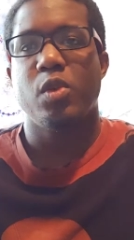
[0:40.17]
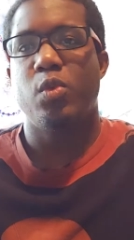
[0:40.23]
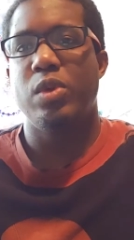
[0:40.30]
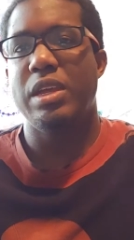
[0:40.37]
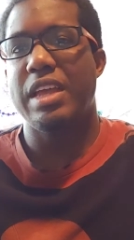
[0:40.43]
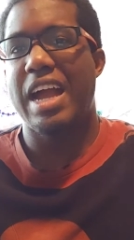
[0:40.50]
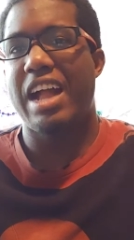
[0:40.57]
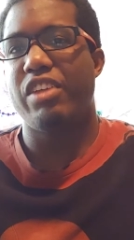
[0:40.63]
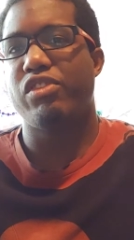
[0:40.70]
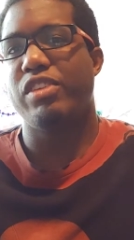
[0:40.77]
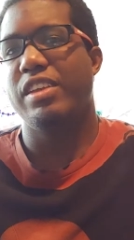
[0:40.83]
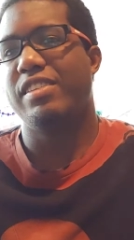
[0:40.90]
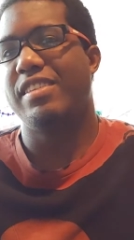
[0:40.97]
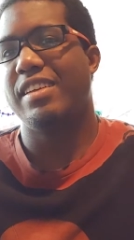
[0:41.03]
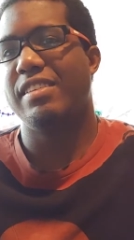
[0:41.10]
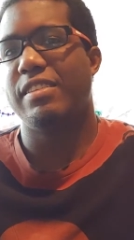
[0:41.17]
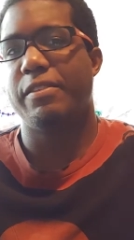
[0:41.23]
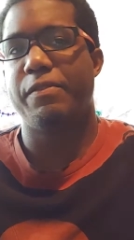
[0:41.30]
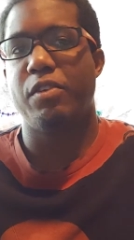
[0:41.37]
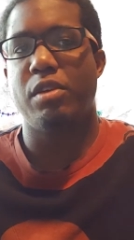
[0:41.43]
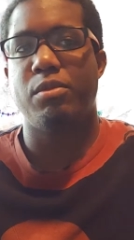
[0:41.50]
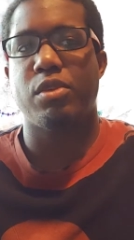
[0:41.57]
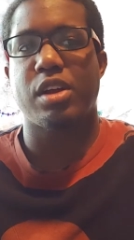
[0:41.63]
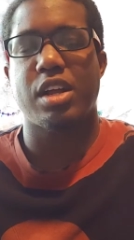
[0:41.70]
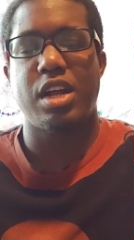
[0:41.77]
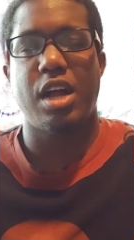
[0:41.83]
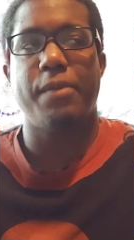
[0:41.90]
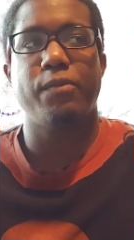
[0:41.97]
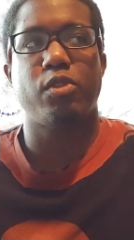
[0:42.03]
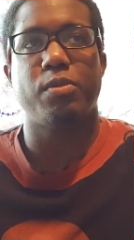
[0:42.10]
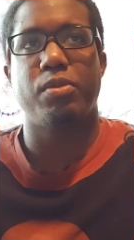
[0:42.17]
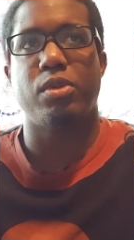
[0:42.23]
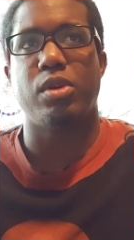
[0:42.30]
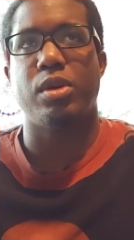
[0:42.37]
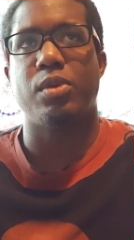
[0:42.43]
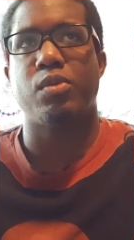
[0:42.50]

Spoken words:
we actually tend to feel more comfortable,